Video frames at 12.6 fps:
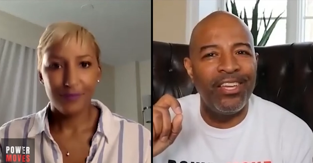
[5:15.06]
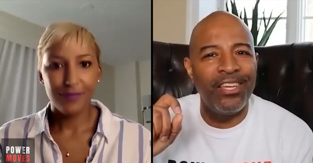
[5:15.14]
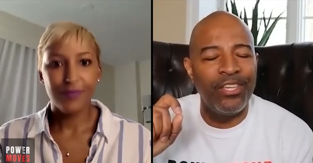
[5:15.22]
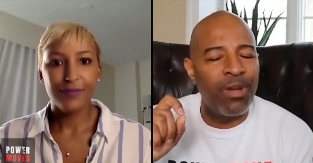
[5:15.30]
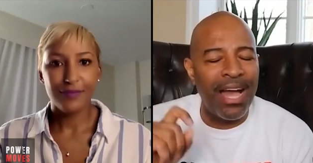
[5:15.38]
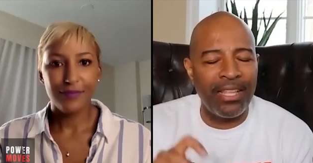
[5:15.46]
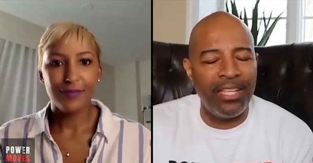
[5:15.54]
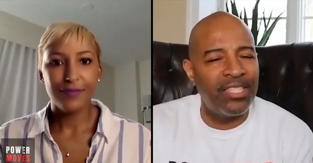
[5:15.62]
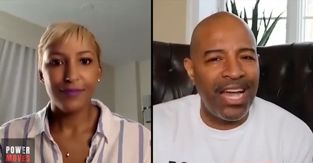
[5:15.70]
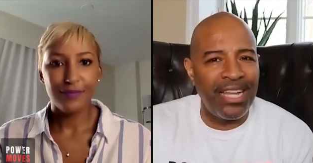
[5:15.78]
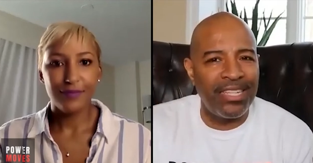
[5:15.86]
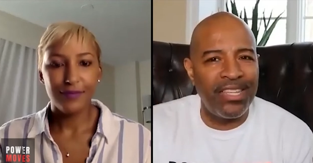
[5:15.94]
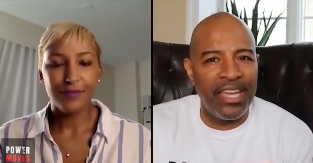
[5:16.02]
Speaker 1: you got this
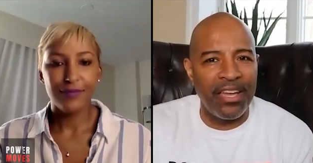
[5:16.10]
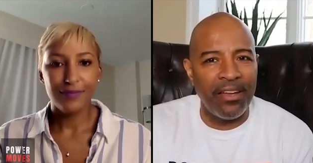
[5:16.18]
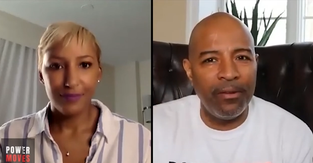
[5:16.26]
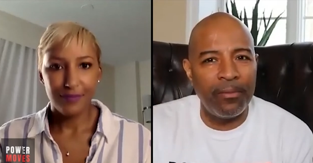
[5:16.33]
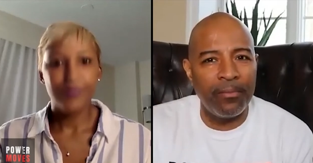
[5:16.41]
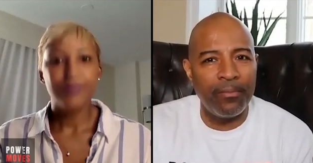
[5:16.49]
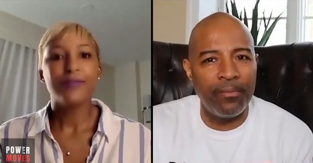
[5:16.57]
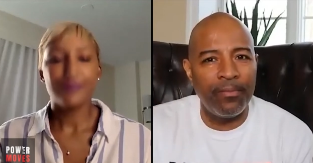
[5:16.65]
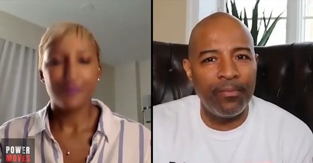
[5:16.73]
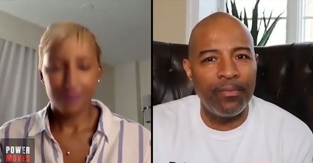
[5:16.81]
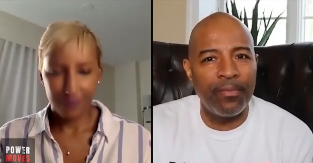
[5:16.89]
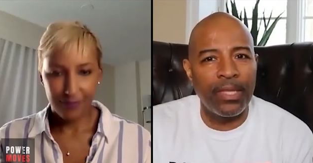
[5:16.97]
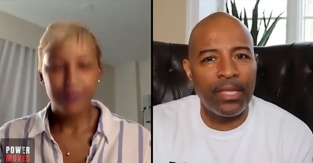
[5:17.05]
idea.
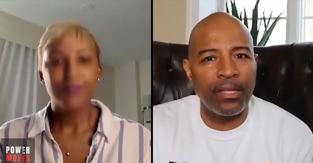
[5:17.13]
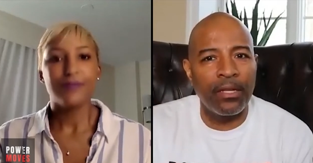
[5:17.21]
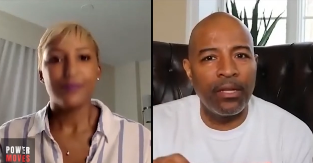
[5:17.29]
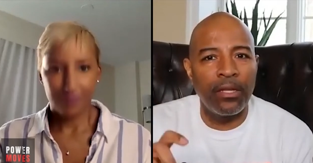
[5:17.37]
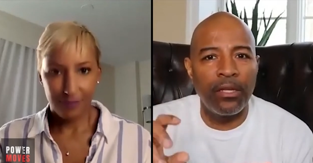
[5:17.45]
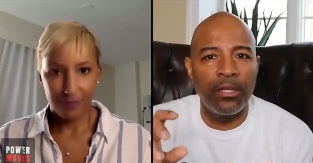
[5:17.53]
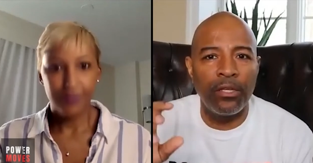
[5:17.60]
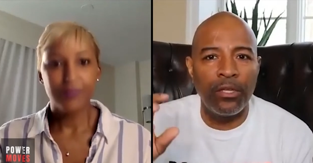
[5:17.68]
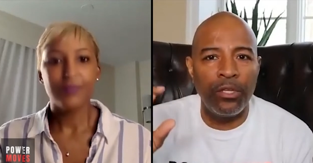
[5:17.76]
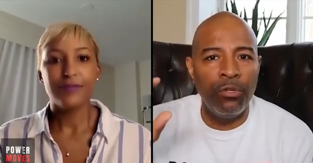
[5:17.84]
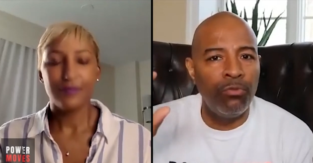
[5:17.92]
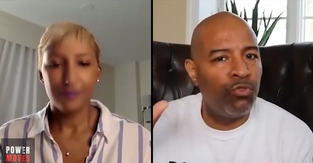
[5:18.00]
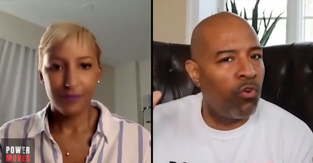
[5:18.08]

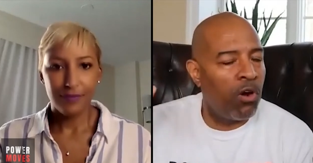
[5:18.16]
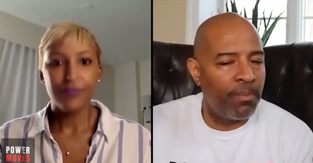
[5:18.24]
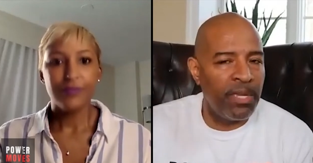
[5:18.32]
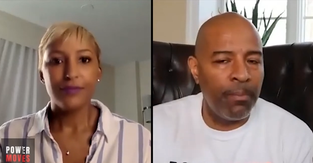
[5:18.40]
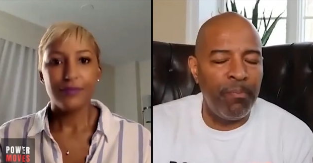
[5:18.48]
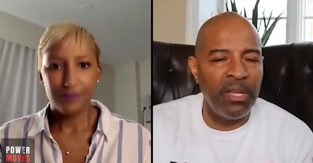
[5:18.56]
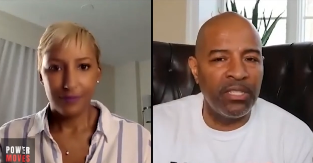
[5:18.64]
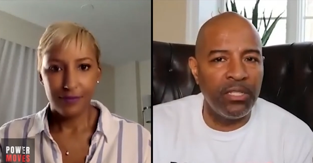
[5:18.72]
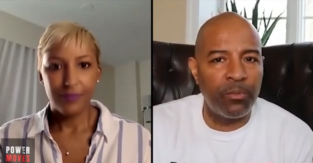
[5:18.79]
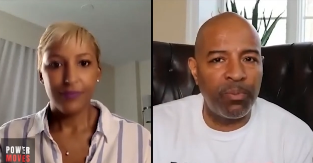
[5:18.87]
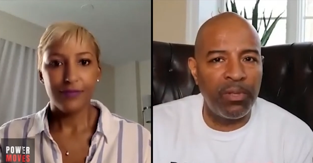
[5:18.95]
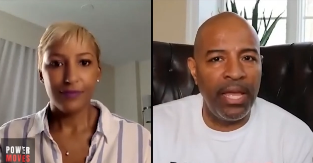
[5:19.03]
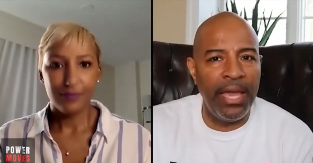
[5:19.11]
You draw up your business
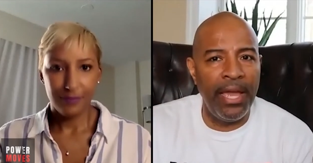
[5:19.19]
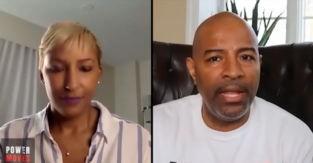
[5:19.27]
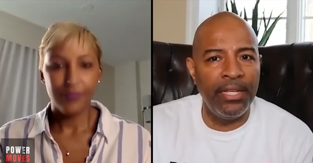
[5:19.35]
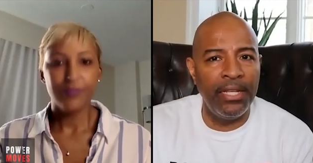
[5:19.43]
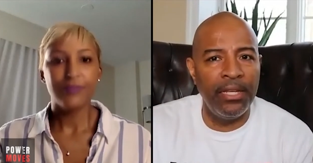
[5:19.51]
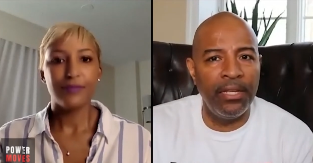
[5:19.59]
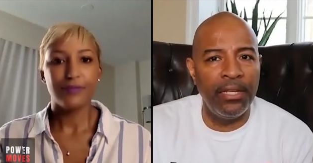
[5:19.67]
plan.